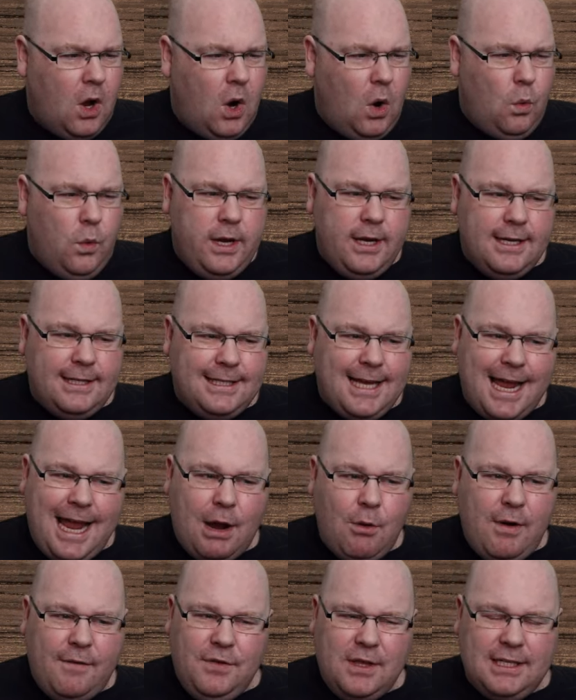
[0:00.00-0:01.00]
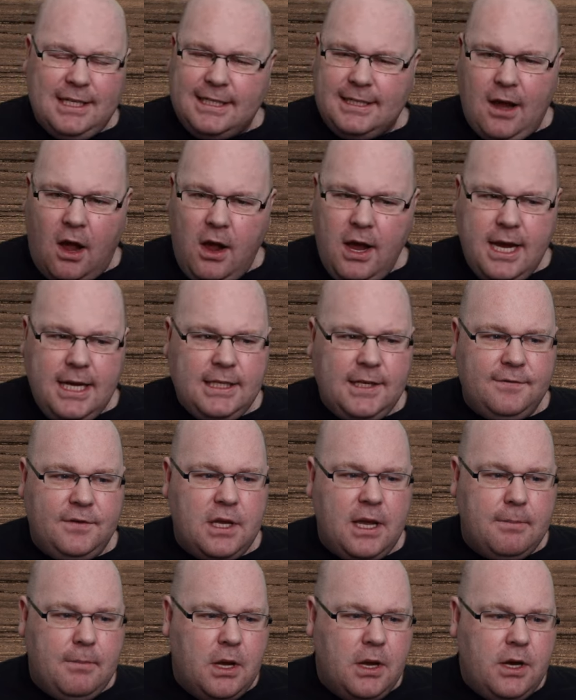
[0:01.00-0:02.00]
we could say, however, the size of
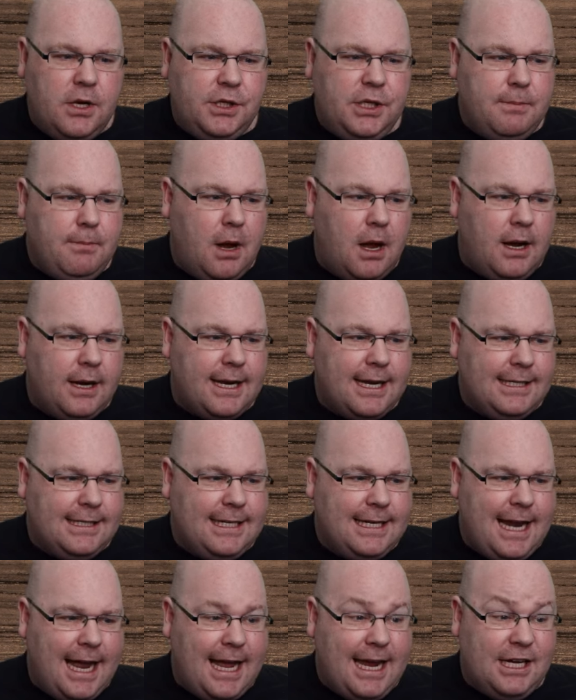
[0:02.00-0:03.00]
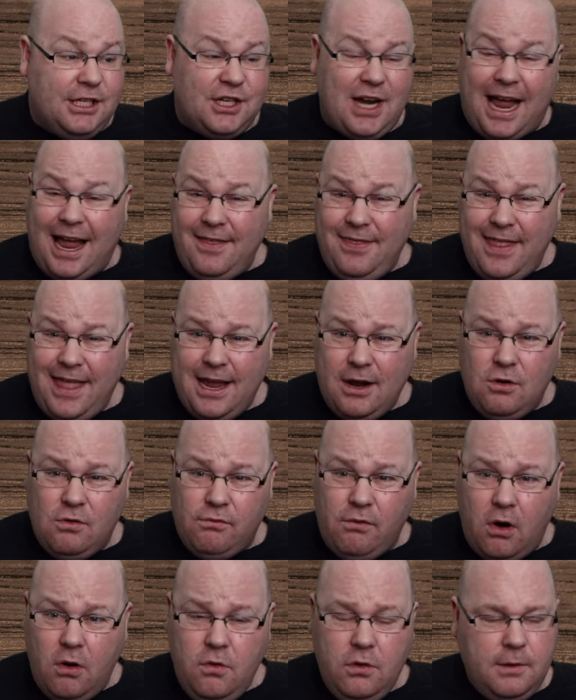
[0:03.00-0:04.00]
the emerging markets in Asia and their
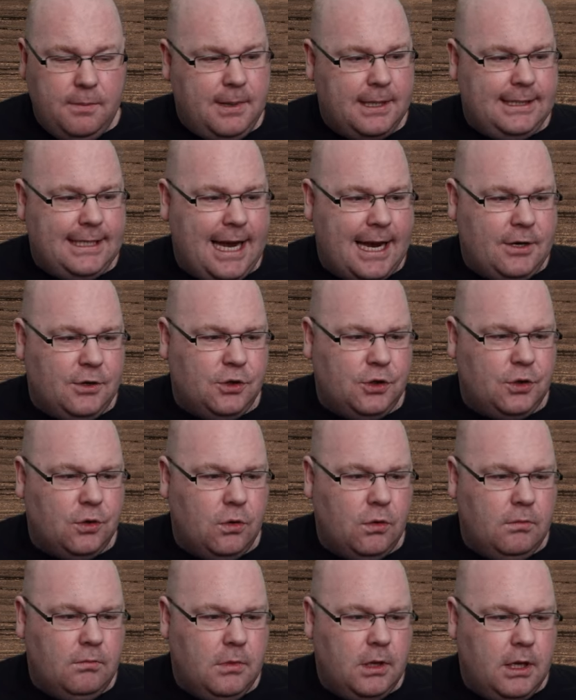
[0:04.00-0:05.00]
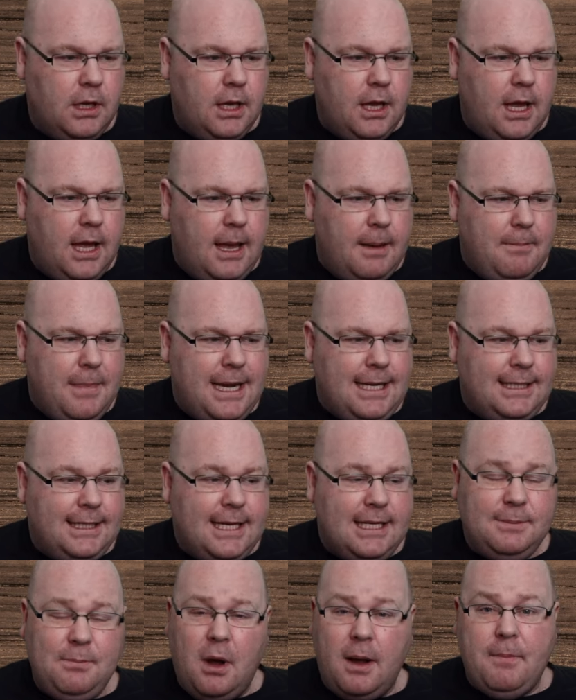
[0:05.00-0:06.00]
growth potential means
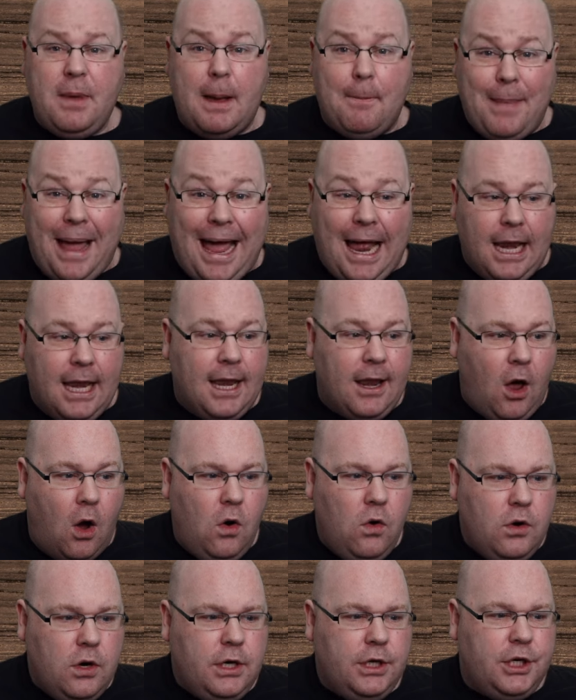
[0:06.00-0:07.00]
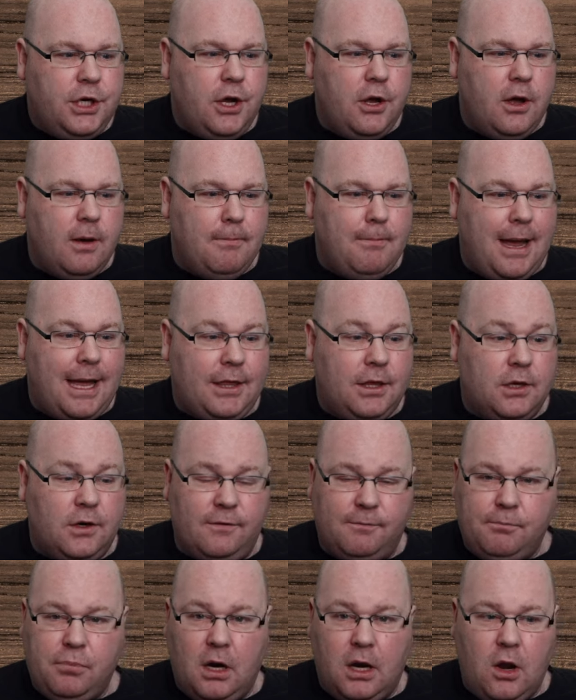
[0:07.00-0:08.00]
this might be a better long-term method
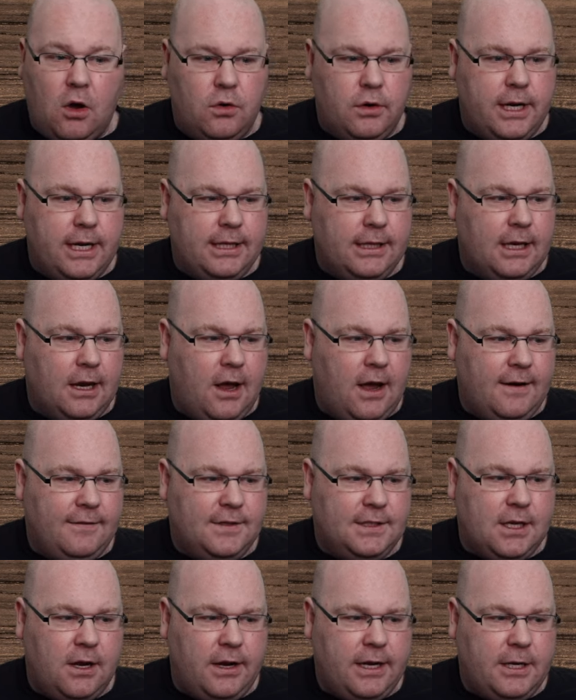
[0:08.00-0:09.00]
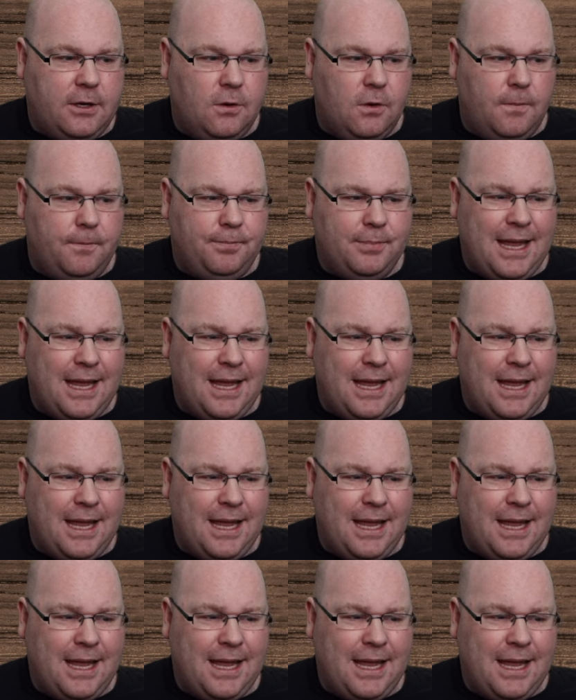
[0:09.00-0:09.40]
of prolonging the life cycle.